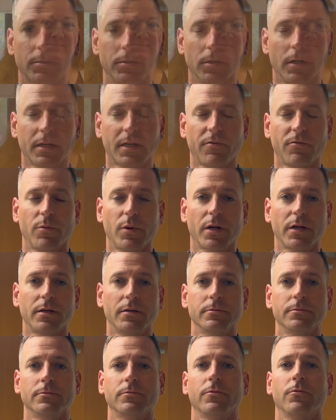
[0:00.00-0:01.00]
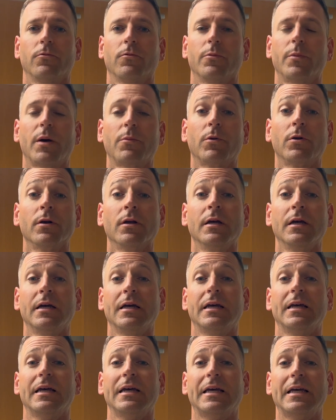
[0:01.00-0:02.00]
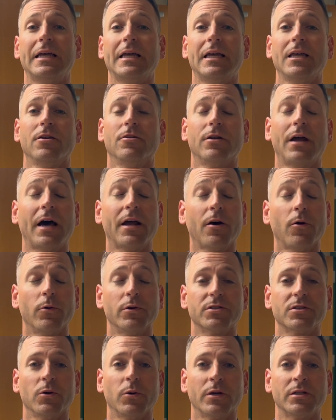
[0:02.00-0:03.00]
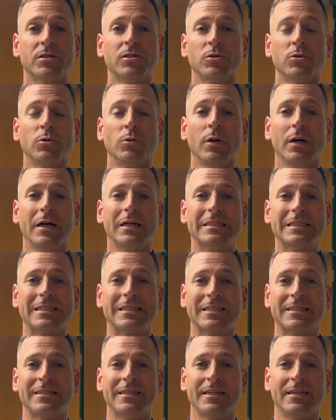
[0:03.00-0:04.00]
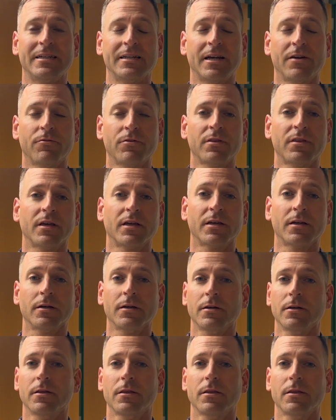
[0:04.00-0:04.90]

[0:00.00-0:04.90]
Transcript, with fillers: Good luck everybody. Remember, you're not always going to succeed in everything.